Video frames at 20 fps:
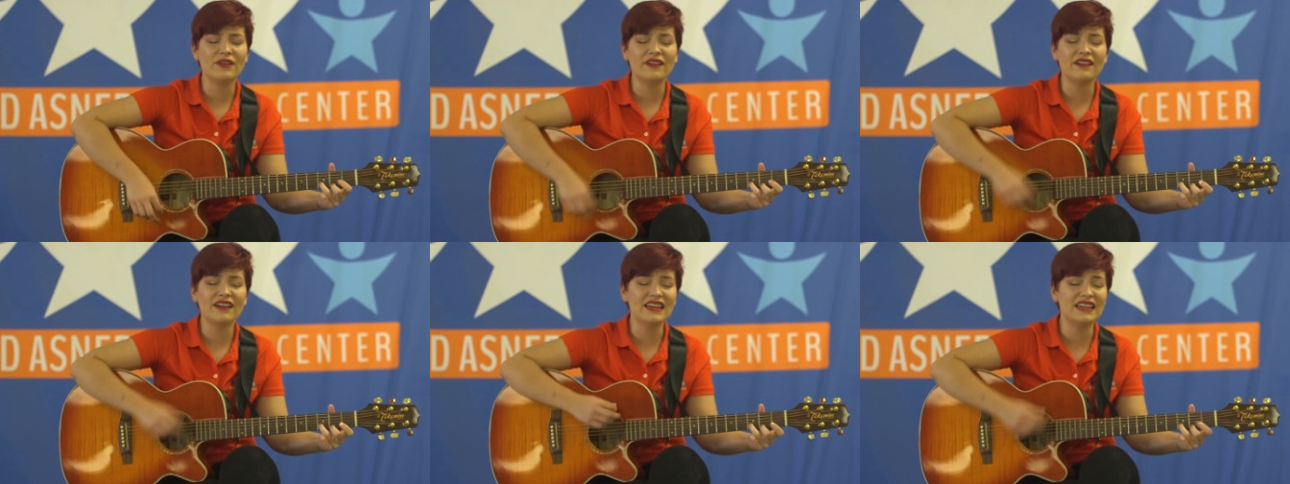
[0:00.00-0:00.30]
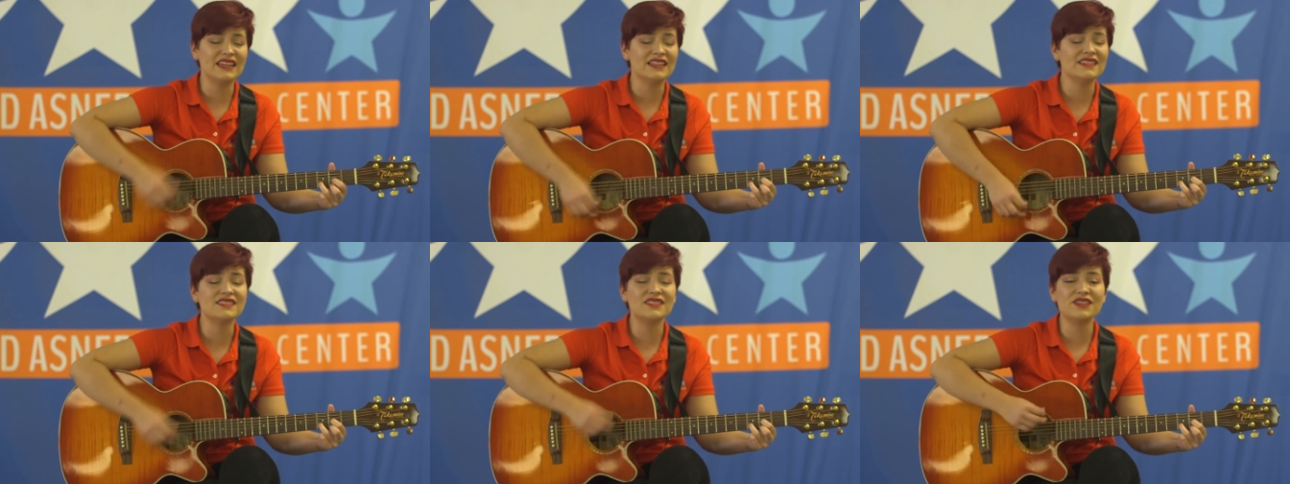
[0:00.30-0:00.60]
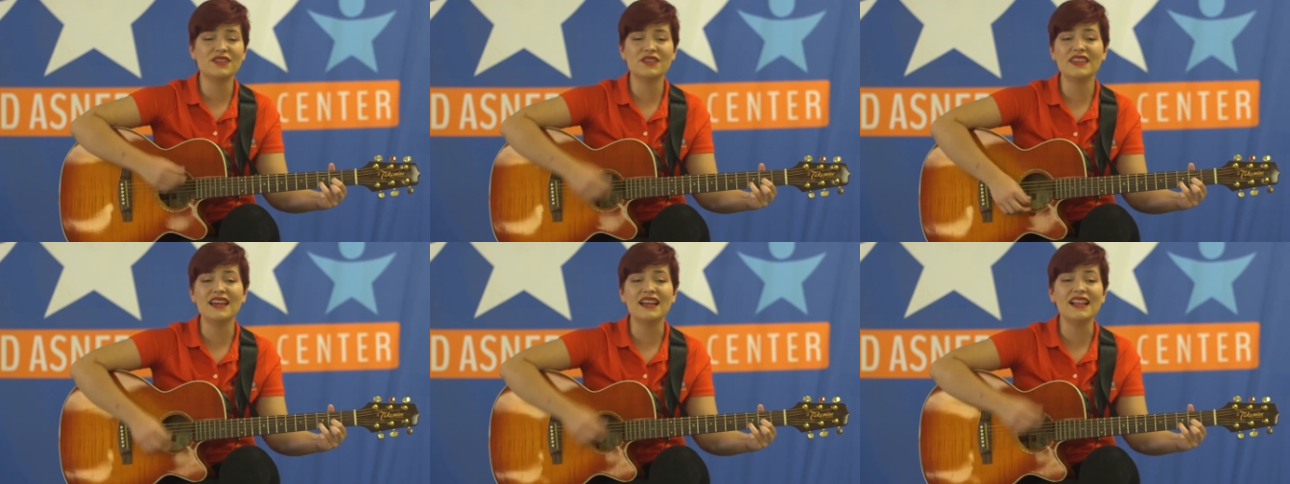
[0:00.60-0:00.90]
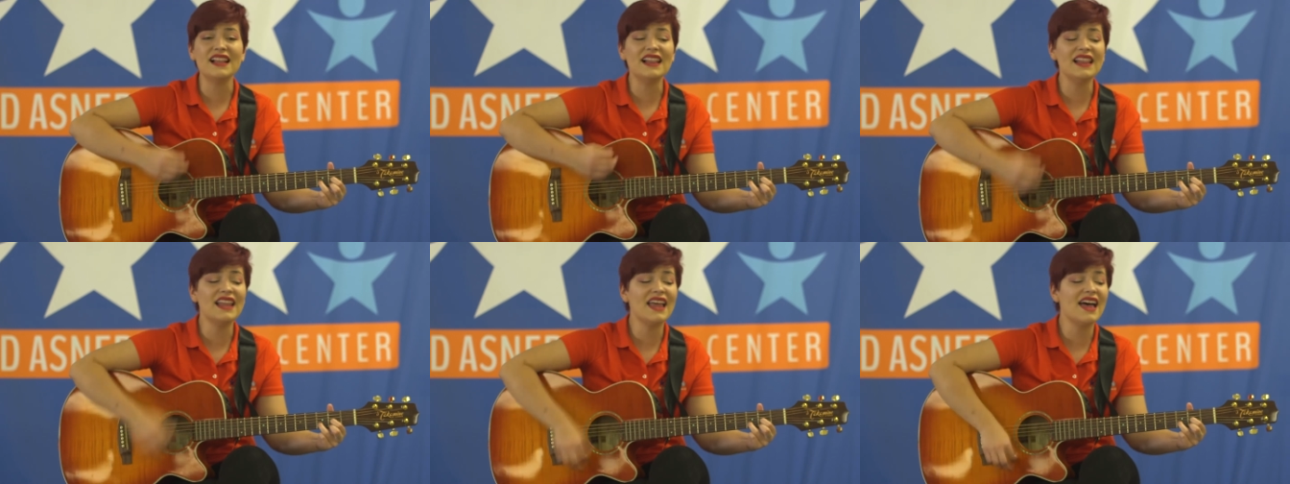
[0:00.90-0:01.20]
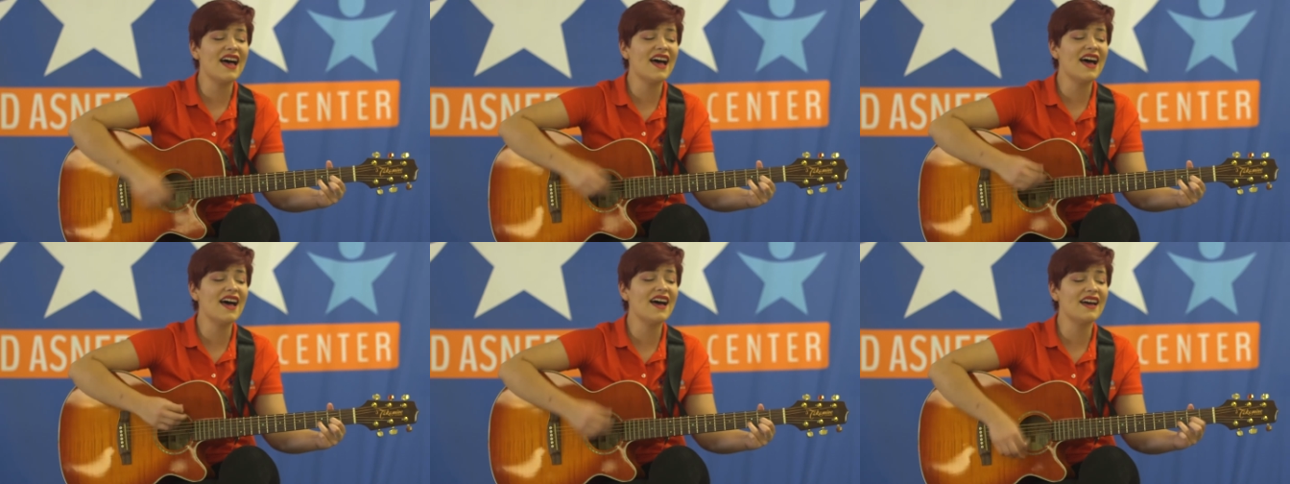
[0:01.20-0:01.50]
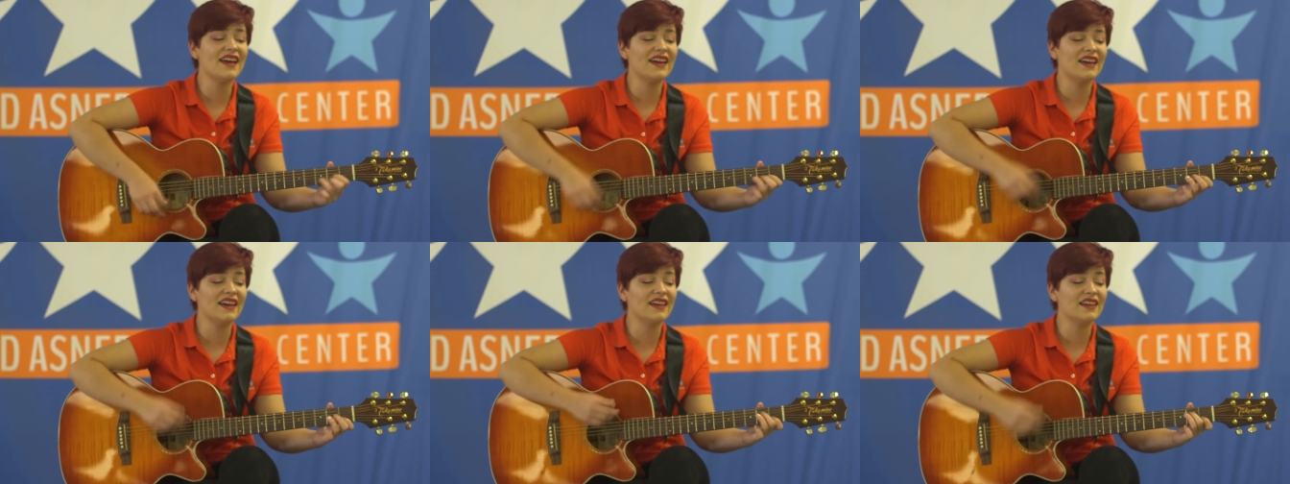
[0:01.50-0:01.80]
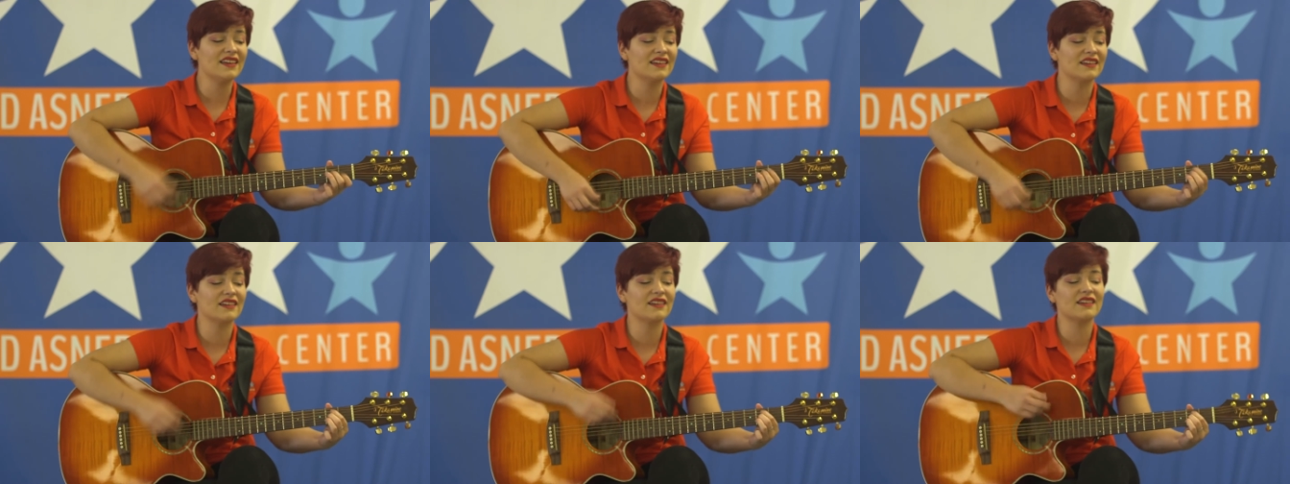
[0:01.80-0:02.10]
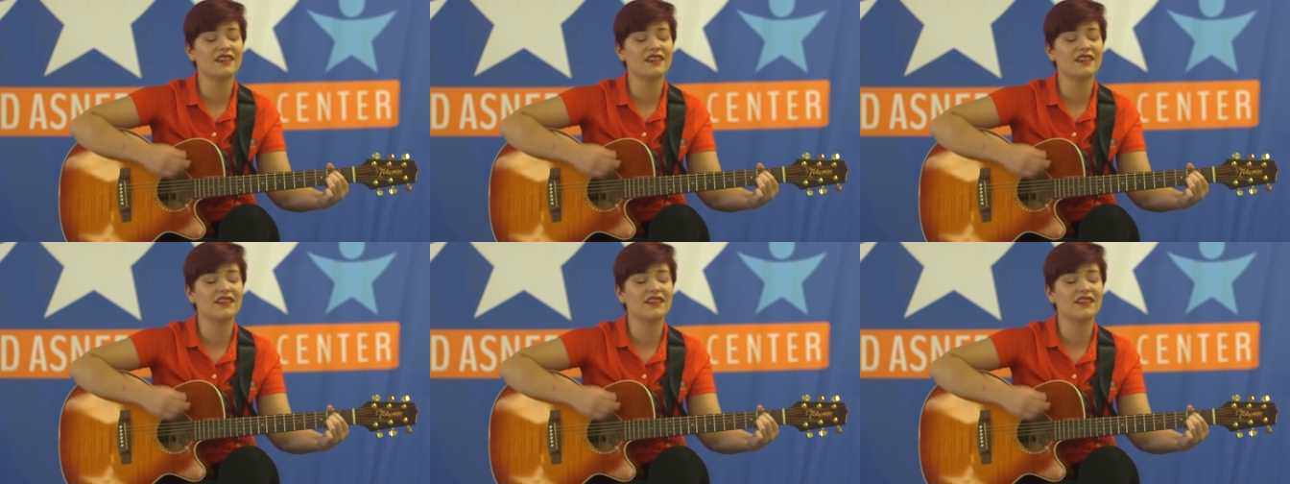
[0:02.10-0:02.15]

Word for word: we're into the light.